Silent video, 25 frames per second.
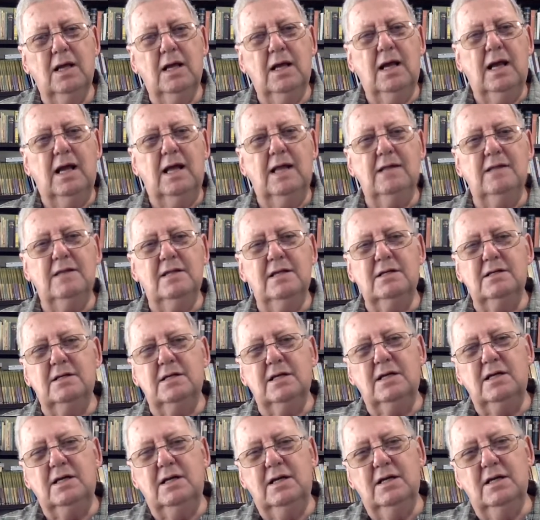And then to
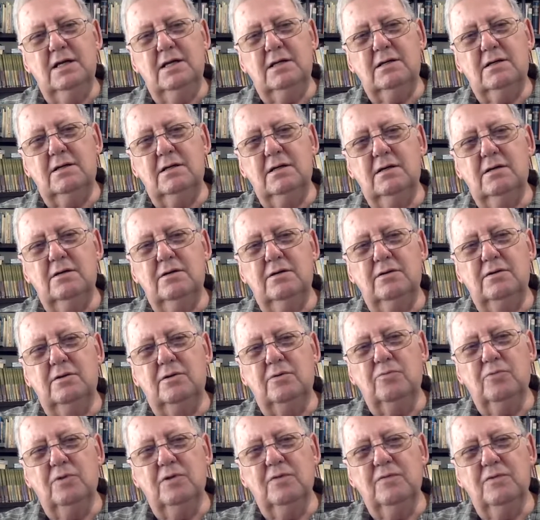get to the
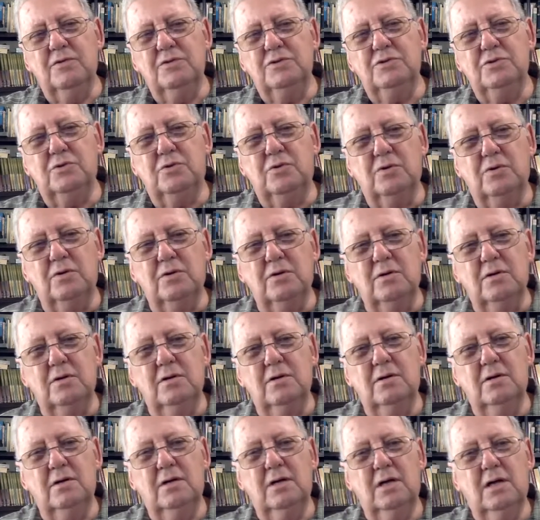River Jordan
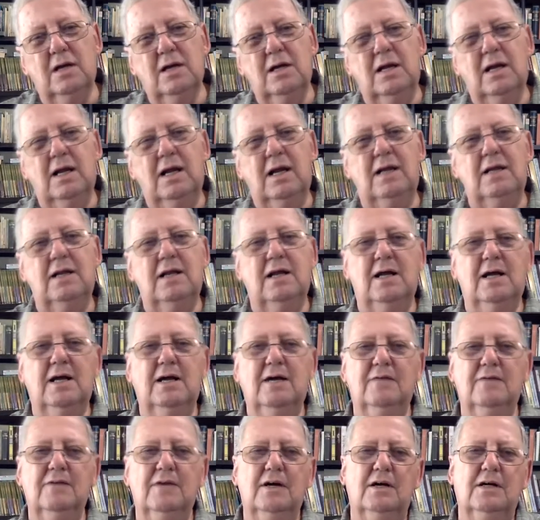and to
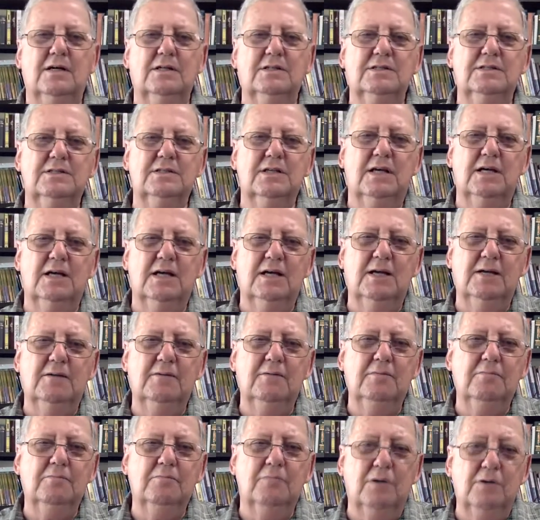have God say,
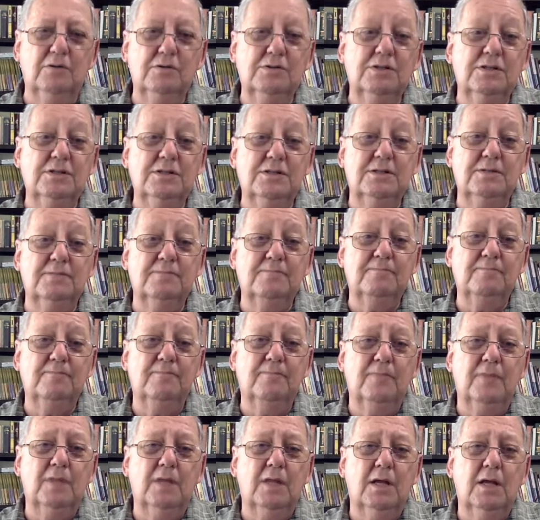Moses,
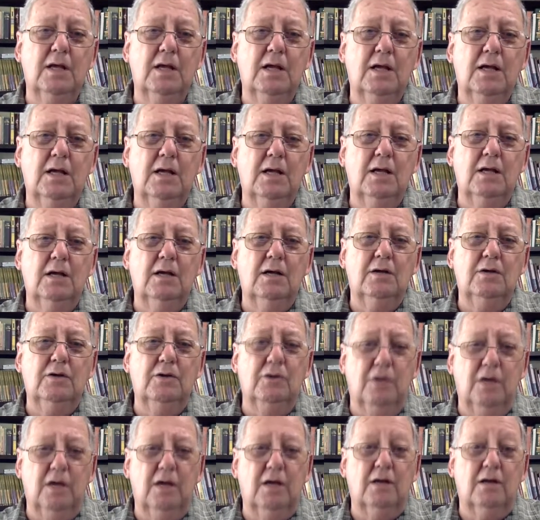you
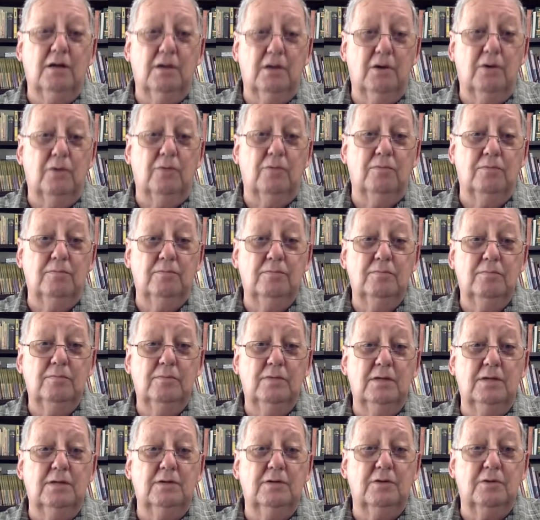can't go
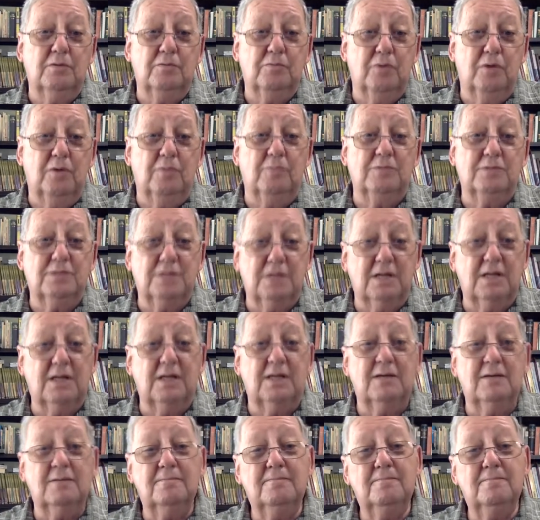into the promised land.